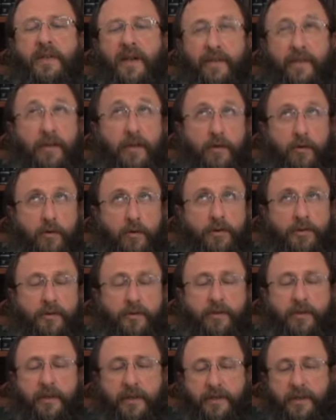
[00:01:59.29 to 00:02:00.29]
and
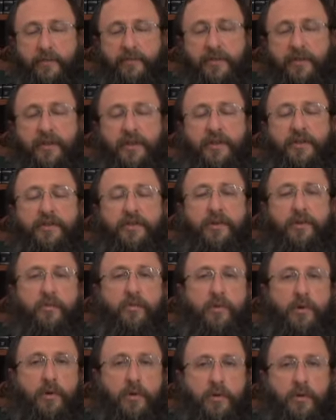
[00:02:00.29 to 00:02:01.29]
also except for the eastern
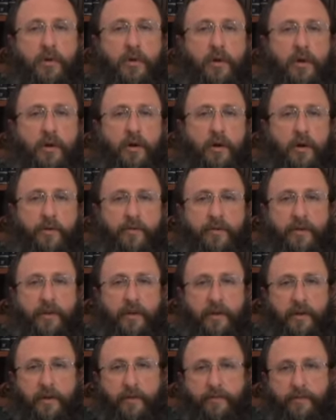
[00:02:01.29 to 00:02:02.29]
wall of
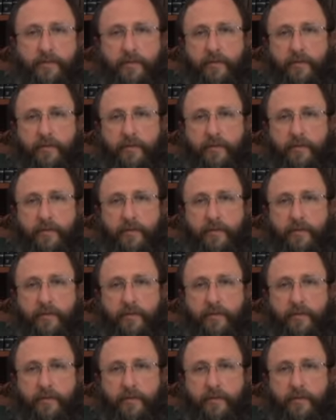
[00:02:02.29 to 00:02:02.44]
the